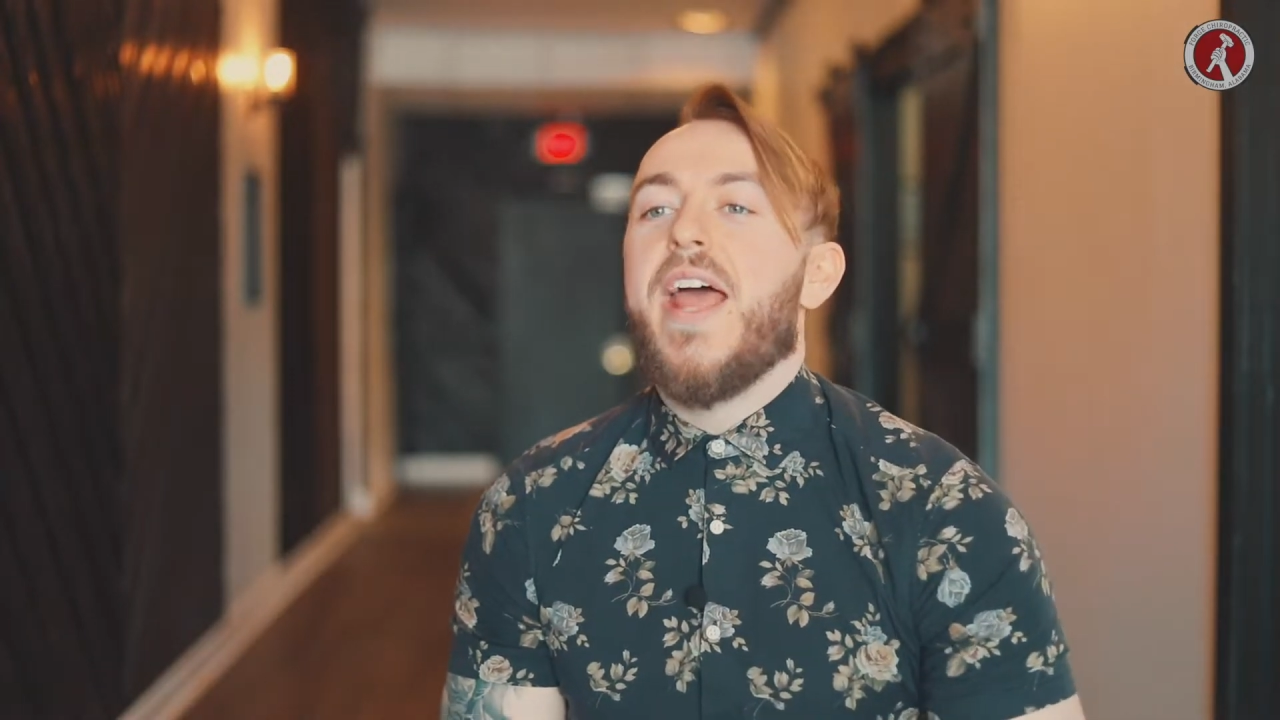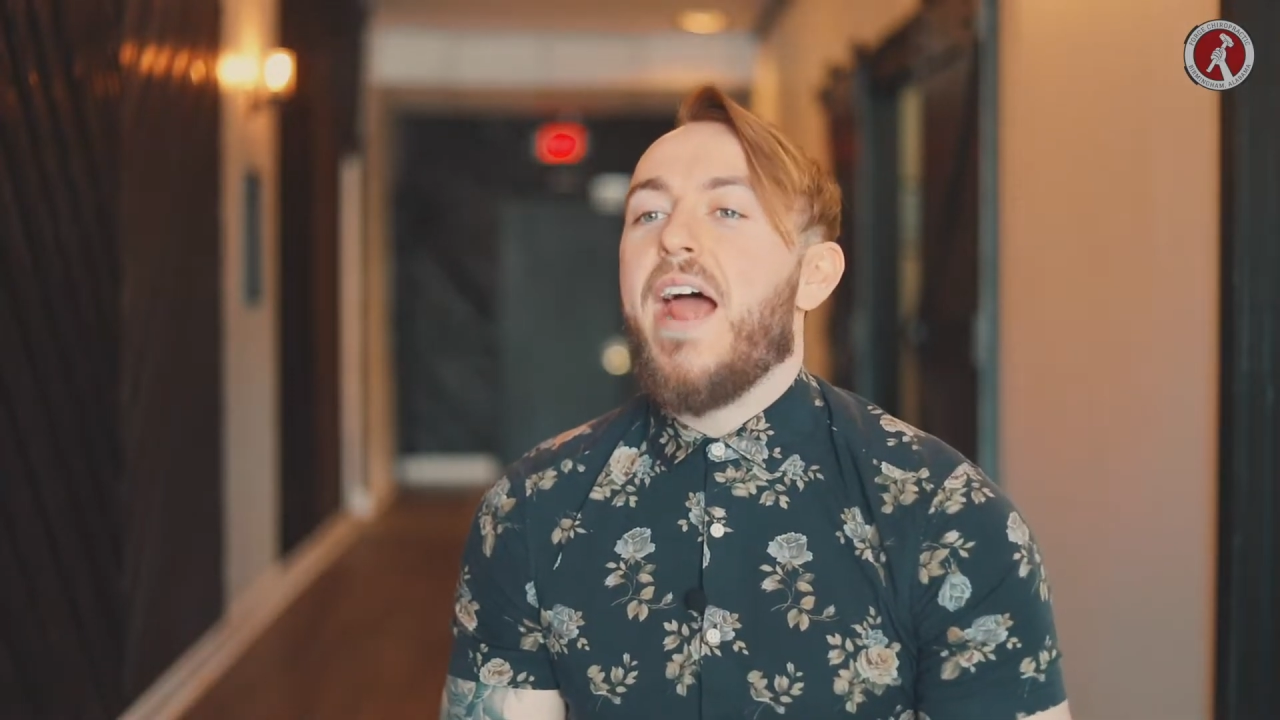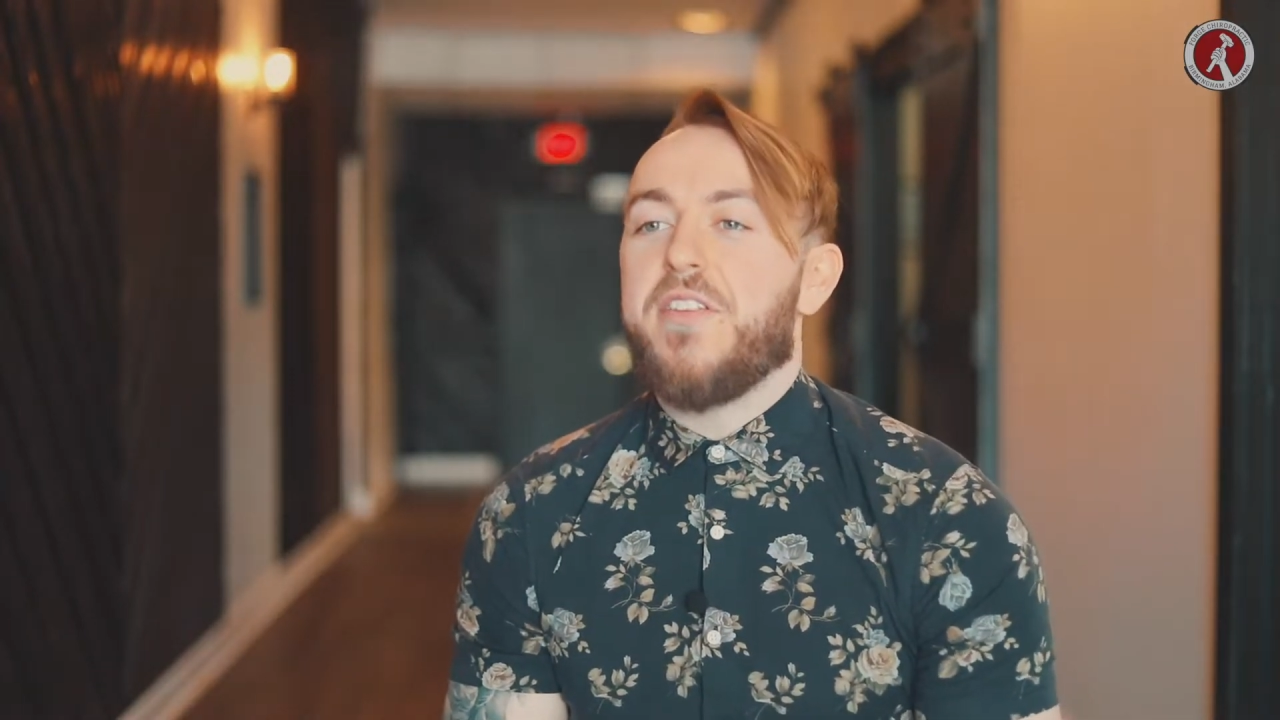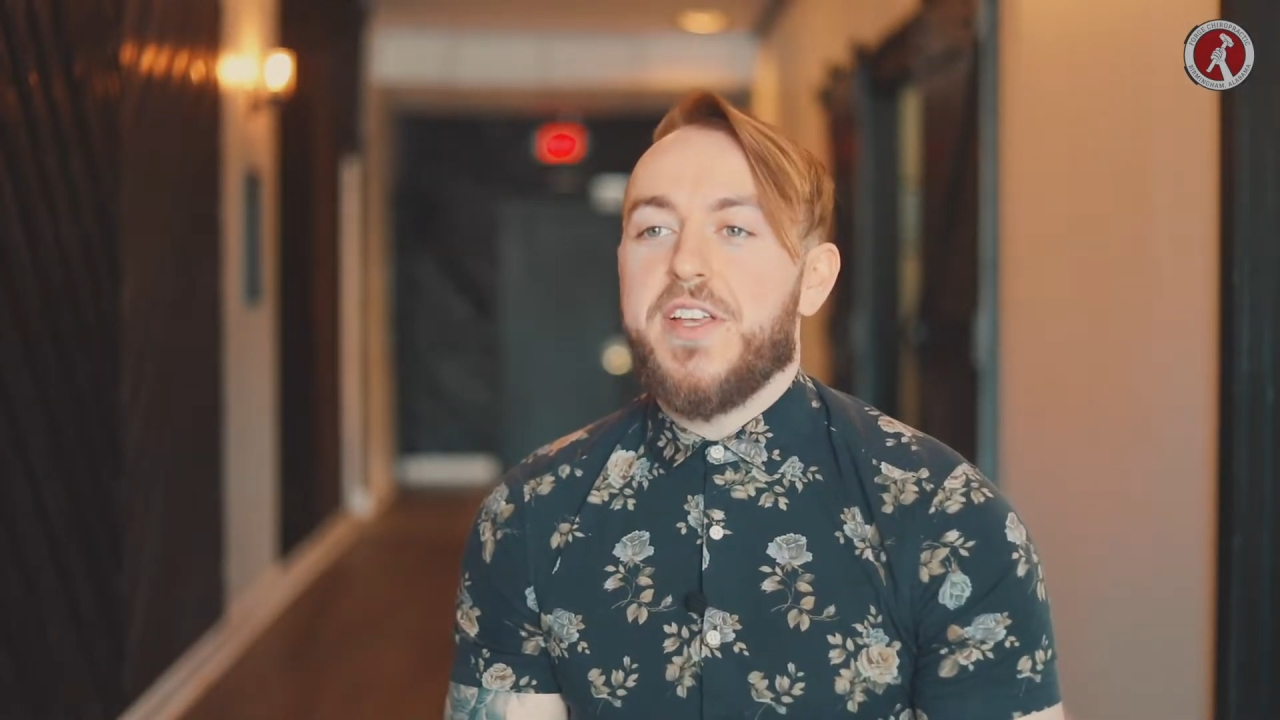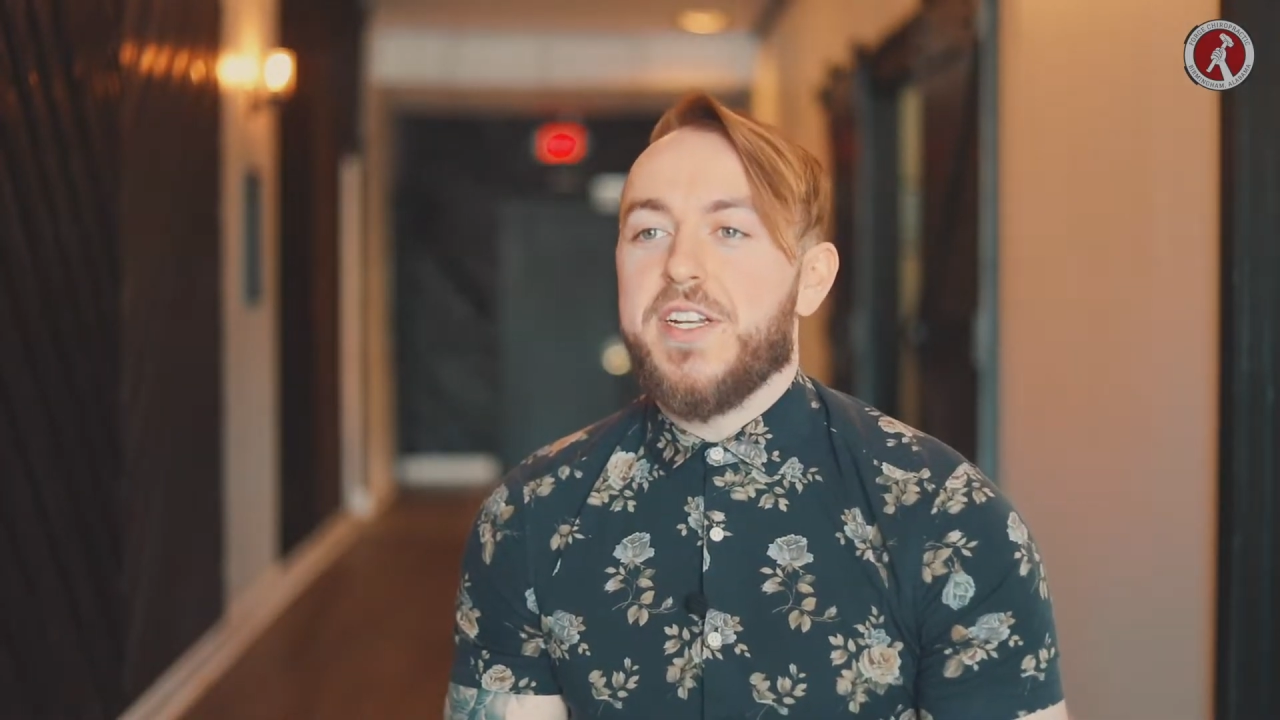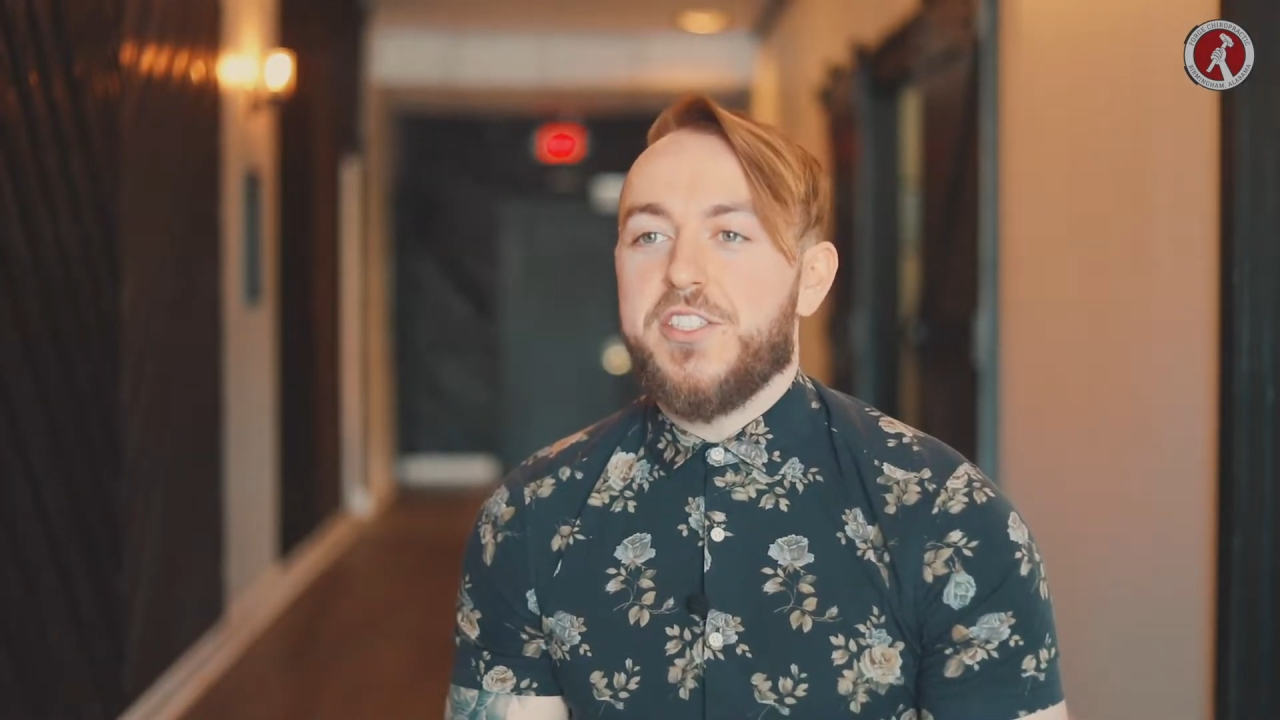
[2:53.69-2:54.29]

after you get